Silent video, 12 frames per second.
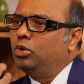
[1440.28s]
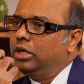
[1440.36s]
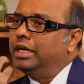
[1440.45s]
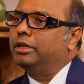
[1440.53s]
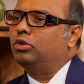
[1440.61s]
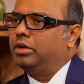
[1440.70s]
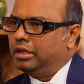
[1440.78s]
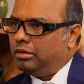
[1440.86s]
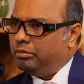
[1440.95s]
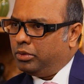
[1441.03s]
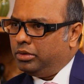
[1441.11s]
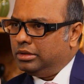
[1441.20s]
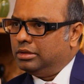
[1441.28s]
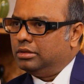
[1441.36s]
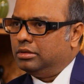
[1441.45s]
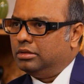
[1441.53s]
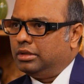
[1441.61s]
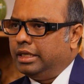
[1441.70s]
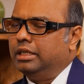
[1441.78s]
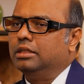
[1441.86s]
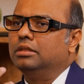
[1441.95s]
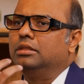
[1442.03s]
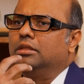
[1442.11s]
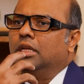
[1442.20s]
to electronic components, right?
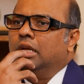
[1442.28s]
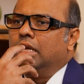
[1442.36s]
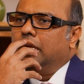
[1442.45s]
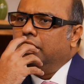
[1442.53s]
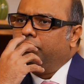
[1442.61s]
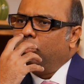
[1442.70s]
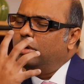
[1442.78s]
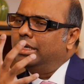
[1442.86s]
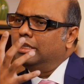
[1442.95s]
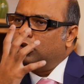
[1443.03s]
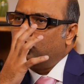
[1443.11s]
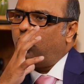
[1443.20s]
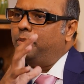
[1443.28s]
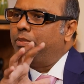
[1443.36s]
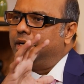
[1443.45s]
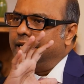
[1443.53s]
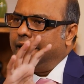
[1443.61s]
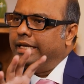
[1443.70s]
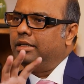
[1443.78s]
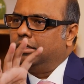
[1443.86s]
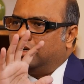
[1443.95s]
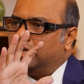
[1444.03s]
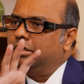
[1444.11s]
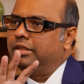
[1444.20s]
If you look at the top 10
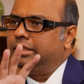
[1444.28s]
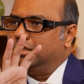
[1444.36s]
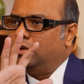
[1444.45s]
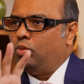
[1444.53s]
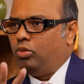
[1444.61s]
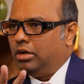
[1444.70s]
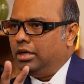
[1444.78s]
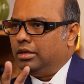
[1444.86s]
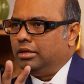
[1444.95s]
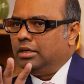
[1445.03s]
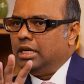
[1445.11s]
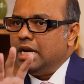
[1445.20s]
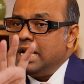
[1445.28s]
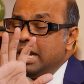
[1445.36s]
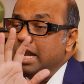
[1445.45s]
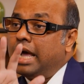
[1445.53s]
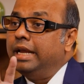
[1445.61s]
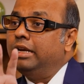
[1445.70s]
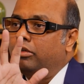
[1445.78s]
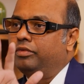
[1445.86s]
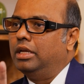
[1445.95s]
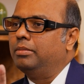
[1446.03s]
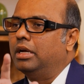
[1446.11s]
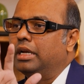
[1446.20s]
countries in the world, 9 of
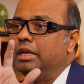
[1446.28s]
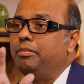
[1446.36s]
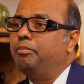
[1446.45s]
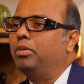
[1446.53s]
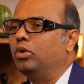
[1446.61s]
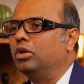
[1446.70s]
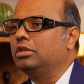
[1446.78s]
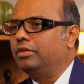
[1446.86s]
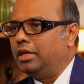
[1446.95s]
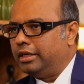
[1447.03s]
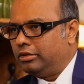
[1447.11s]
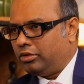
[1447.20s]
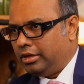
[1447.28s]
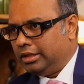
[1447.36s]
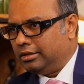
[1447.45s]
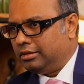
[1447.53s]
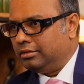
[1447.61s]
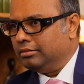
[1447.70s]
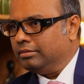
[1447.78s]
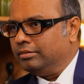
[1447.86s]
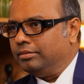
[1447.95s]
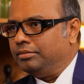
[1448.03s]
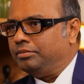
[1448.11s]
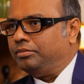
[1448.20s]
them are importers of electronics,
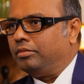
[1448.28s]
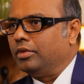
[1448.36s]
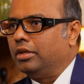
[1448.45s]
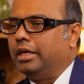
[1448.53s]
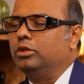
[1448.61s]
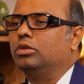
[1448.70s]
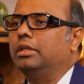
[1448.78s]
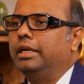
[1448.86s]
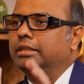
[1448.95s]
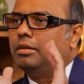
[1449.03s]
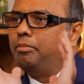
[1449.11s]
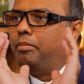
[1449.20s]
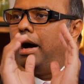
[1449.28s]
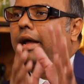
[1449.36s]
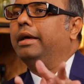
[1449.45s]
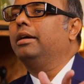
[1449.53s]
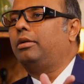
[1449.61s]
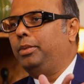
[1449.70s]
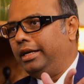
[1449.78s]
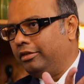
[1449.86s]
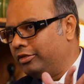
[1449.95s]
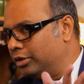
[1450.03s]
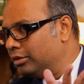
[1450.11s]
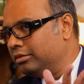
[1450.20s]
right? So there is a buyer waiting
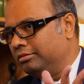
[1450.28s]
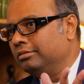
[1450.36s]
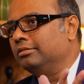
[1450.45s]
for you,